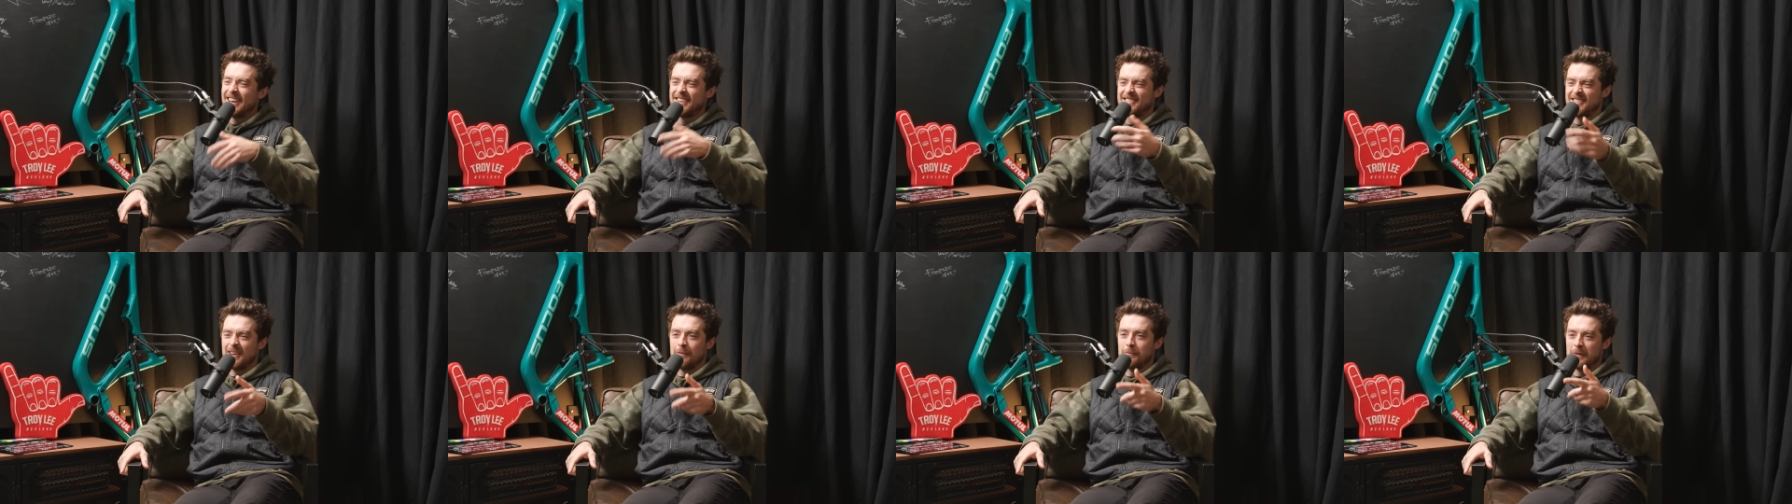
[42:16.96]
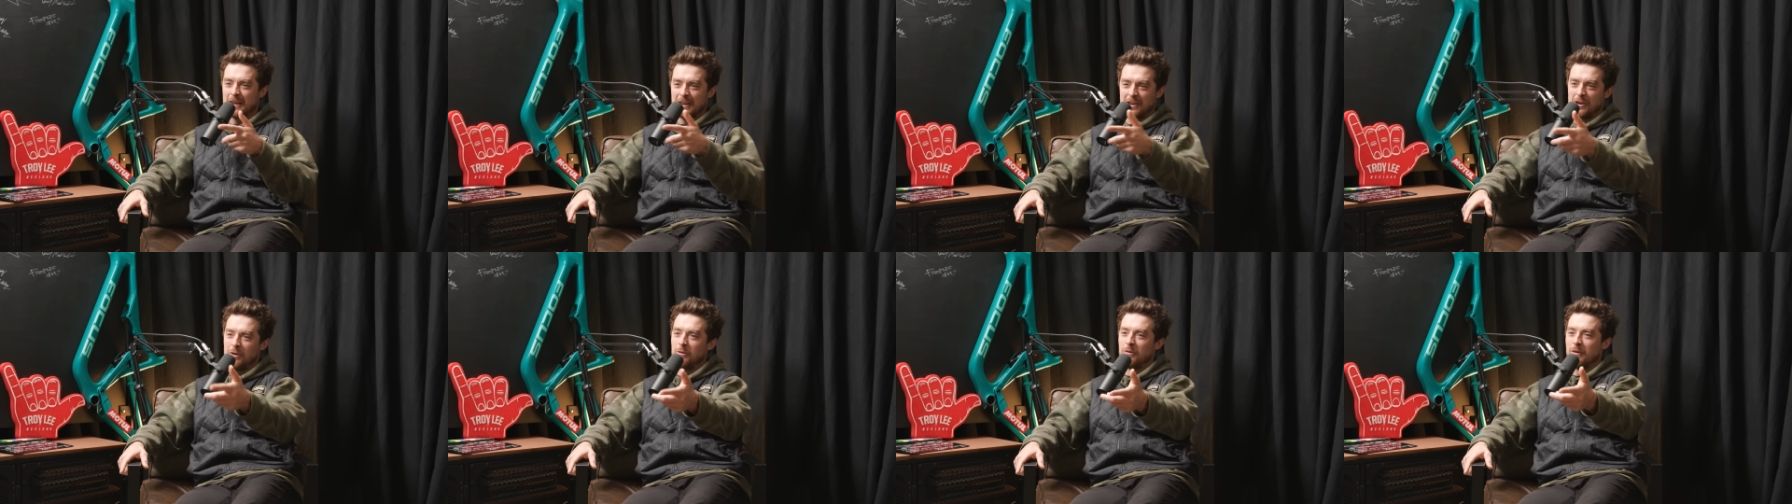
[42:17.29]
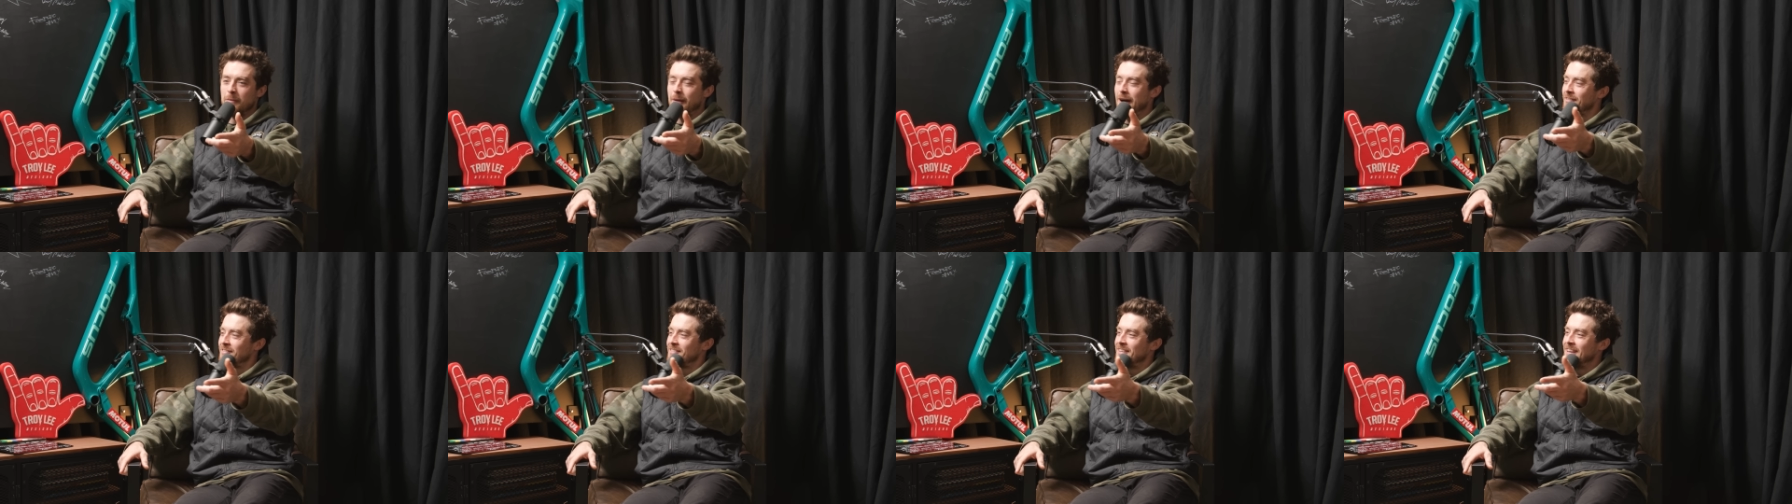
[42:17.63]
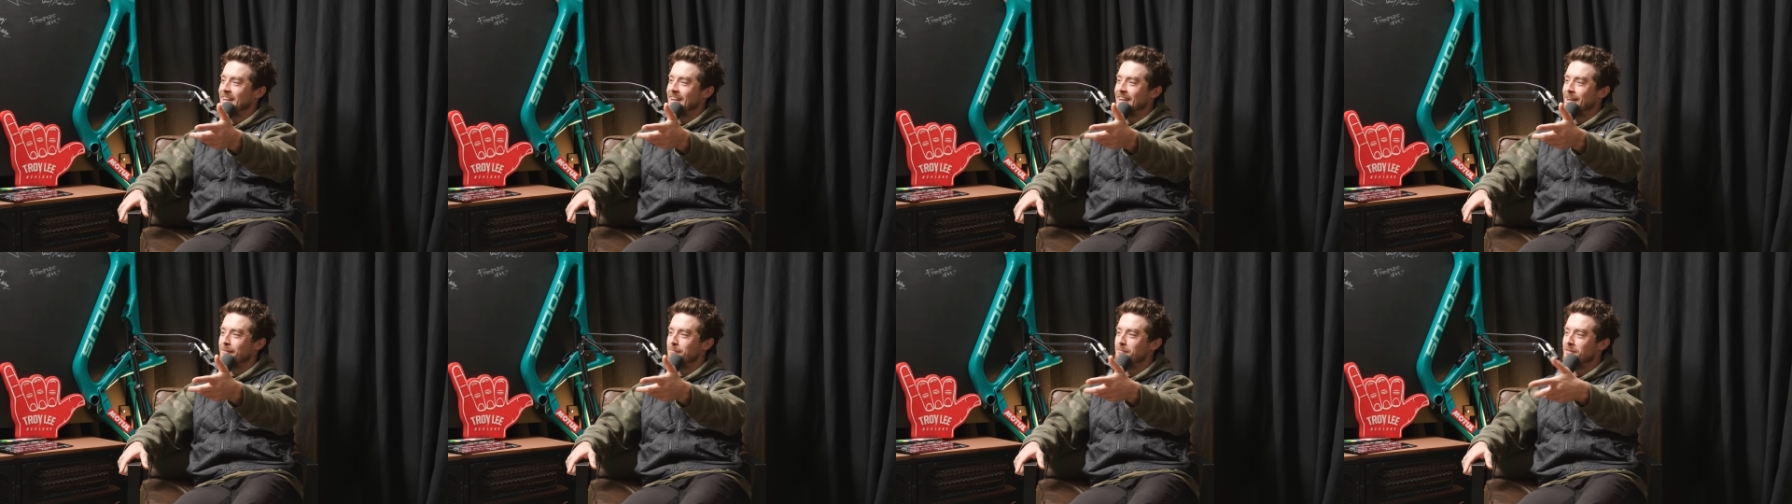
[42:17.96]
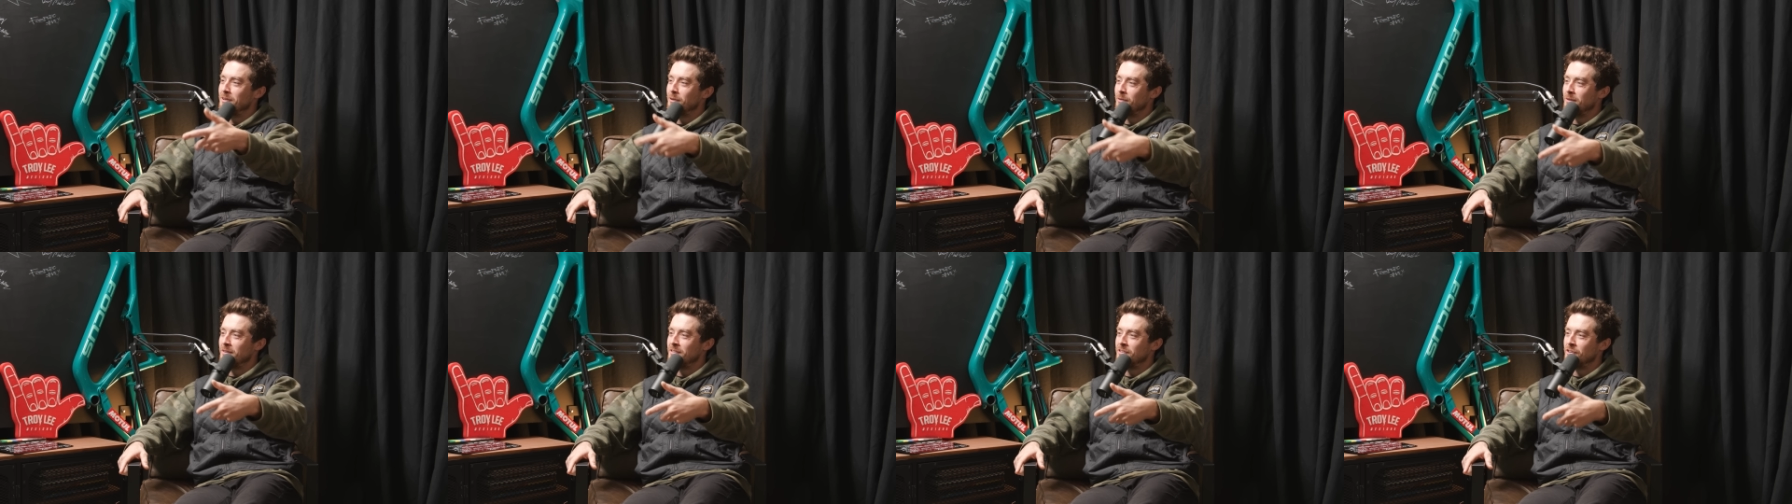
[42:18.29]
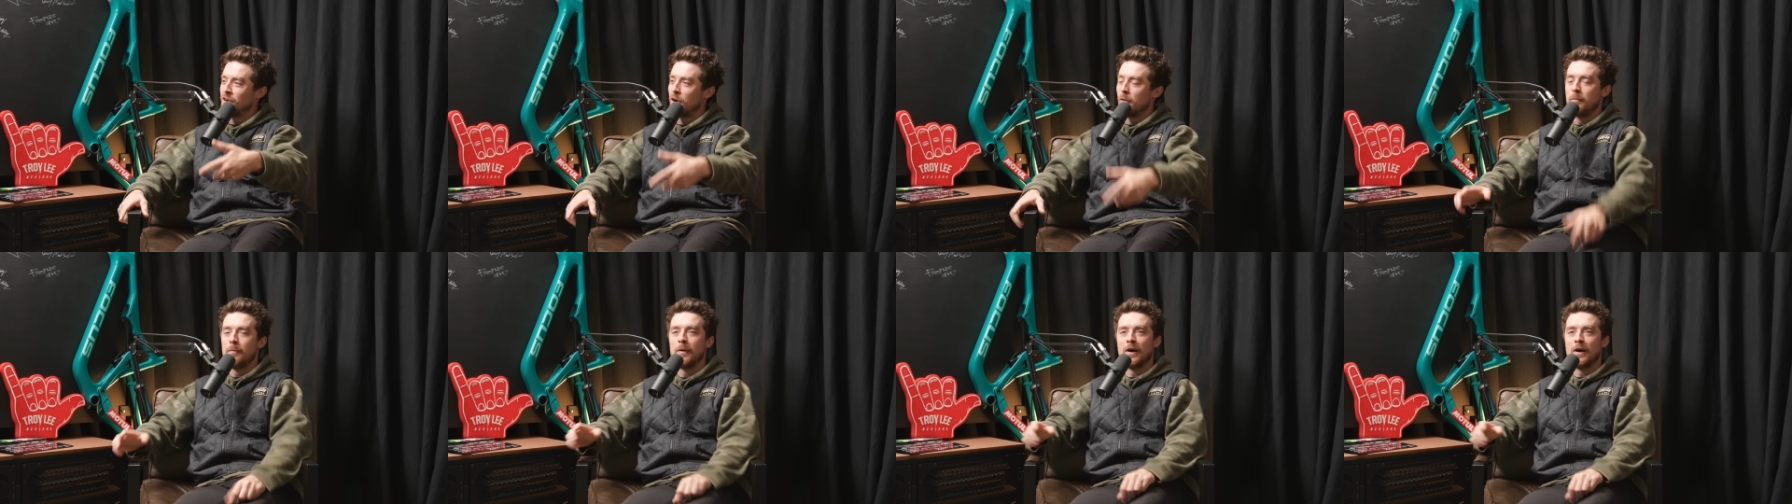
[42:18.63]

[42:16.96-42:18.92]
there's something cool about seeing him do his job.